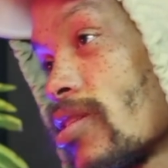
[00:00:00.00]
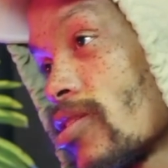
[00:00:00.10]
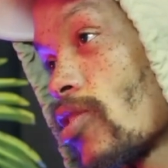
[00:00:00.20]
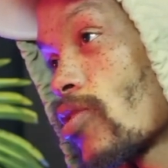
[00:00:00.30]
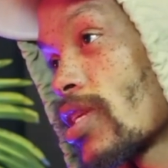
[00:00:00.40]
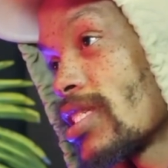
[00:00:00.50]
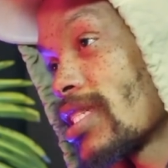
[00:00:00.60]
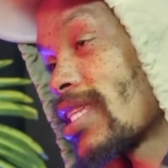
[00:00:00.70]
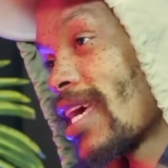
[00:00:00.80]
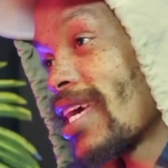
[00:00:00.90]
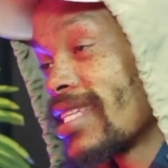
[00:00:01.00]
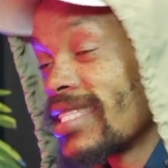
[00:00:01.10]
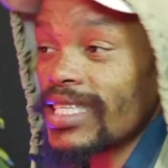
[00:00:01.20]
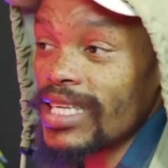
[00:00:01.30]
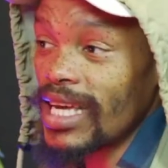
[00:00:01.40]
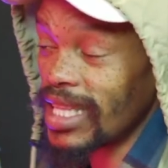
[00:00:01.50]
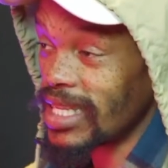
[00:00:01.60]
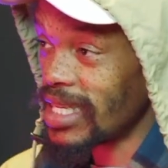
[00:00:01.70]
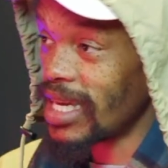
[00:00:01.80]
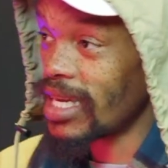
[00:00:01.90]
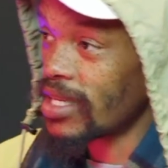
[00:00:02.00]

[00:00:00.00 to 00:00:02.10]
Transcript: not only just the ANC and the DA,